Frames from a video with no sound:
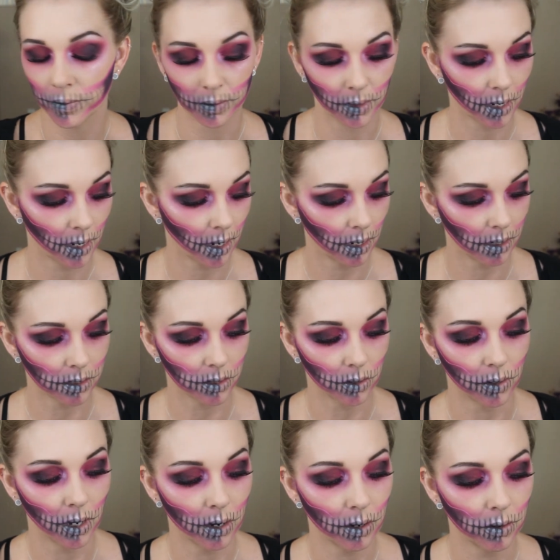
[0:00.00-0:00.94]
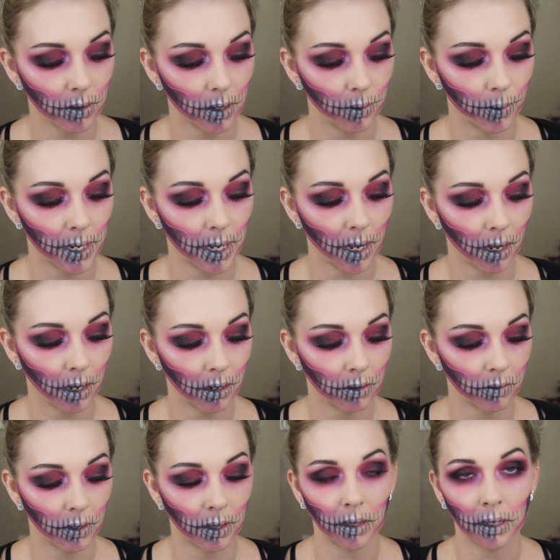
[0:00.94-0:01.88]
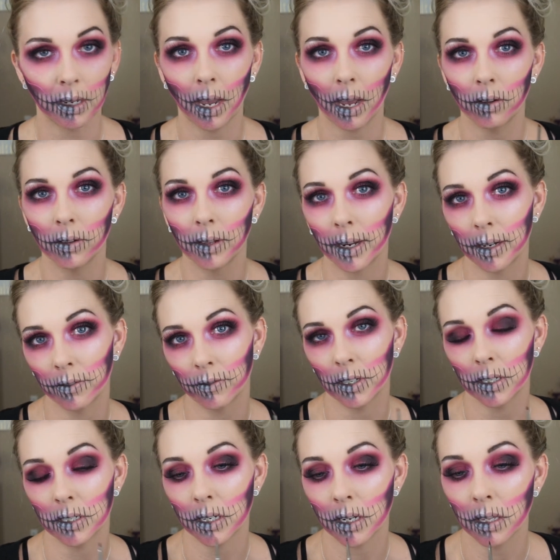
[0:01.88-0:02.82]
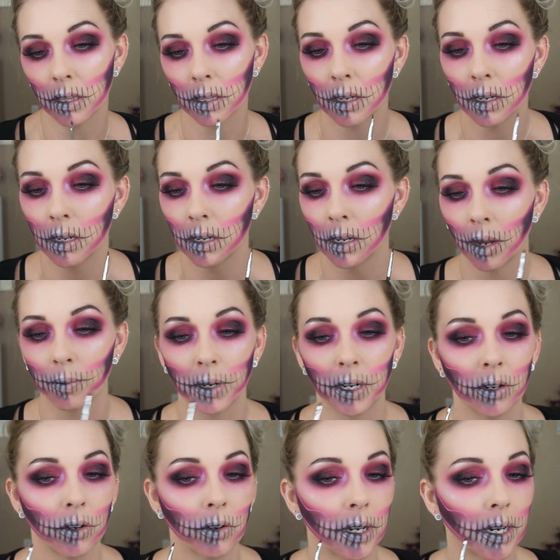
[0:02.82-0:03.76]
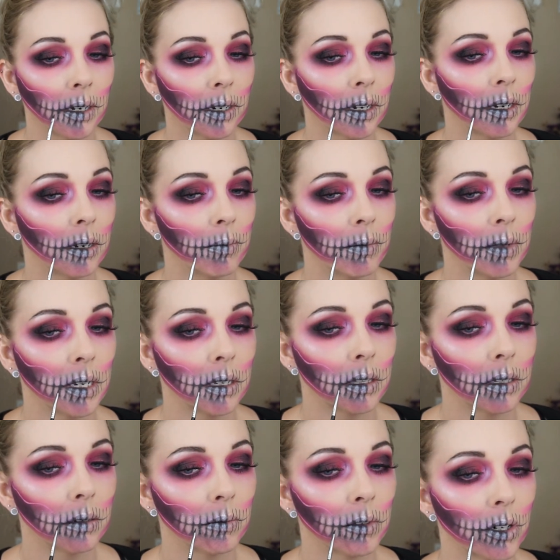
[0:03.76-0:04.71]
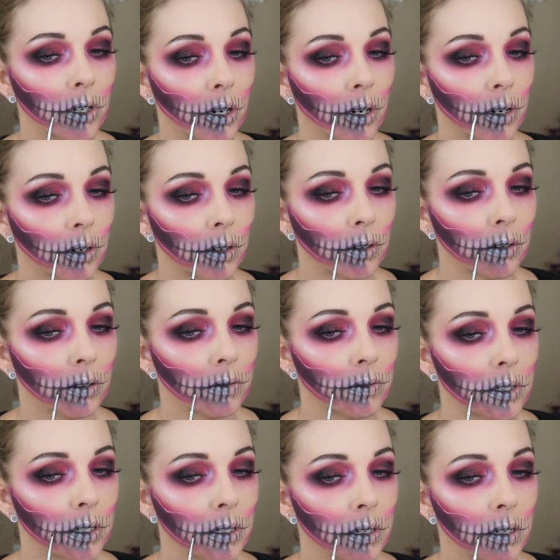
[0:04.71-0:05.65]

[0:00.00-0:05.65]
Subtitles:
Okay, so now that we have the outline of the teeth, I'm going to go ahead and kind of make them curved.